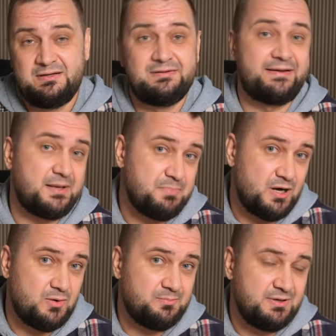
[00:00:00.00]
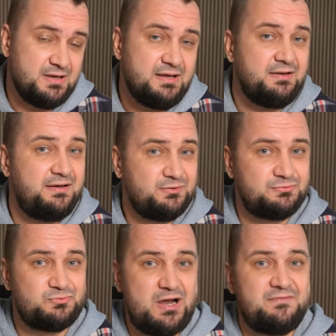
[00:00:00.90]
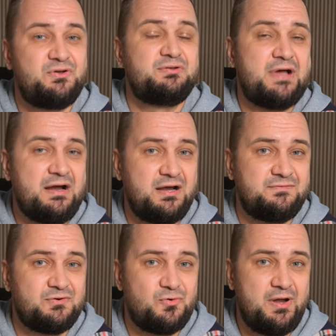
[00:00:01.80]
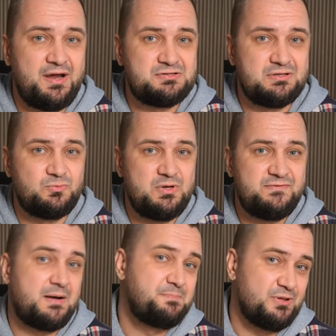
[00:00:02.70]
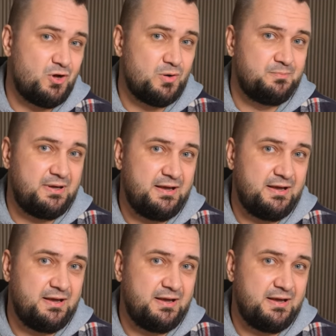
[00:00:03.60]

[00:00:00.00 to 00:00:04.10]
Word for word: like a bomb. It'll drive your entire headphone collection with aplomb,